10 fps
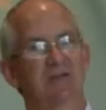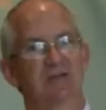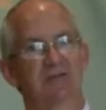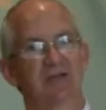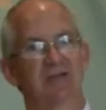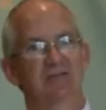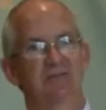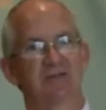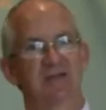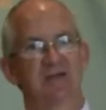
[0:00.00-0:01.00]
you're in a
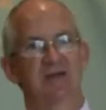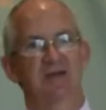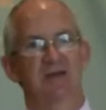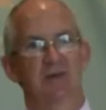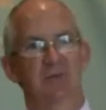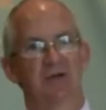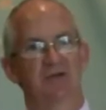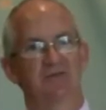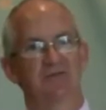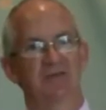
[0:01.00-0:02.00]
relatively uh,
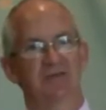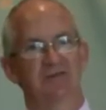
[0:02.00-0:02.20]
pollen-free